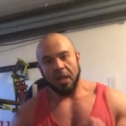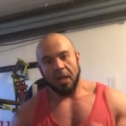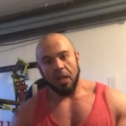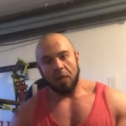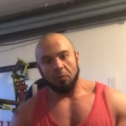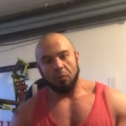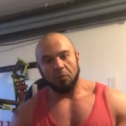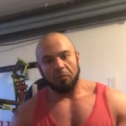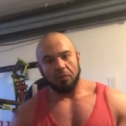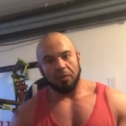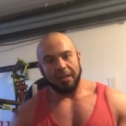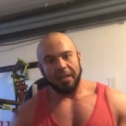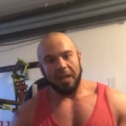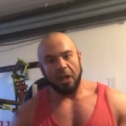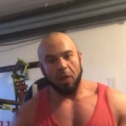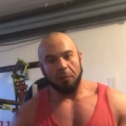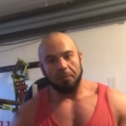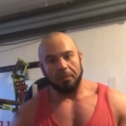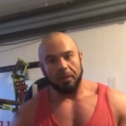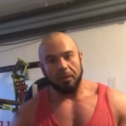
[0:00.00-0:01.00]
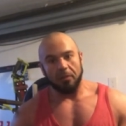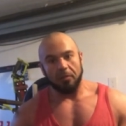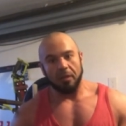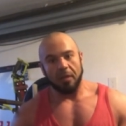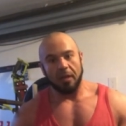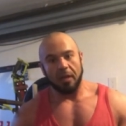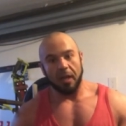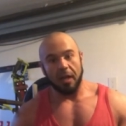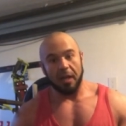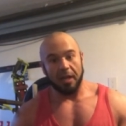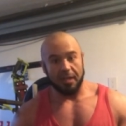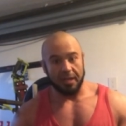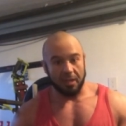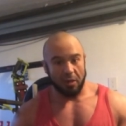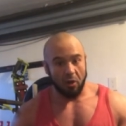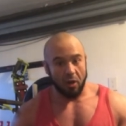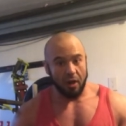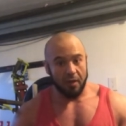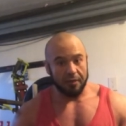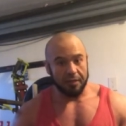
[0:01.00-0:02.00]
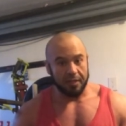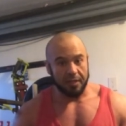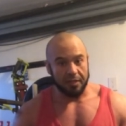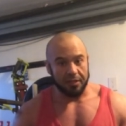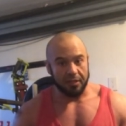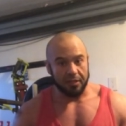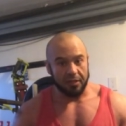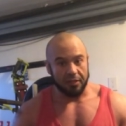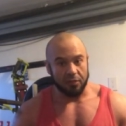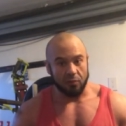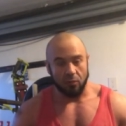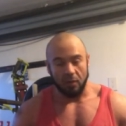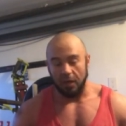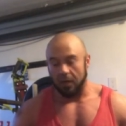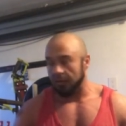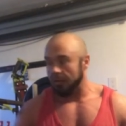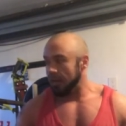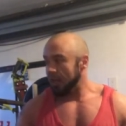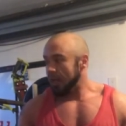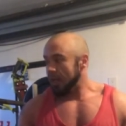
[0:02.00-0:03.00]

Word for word: will really help you uh, in the off season as well.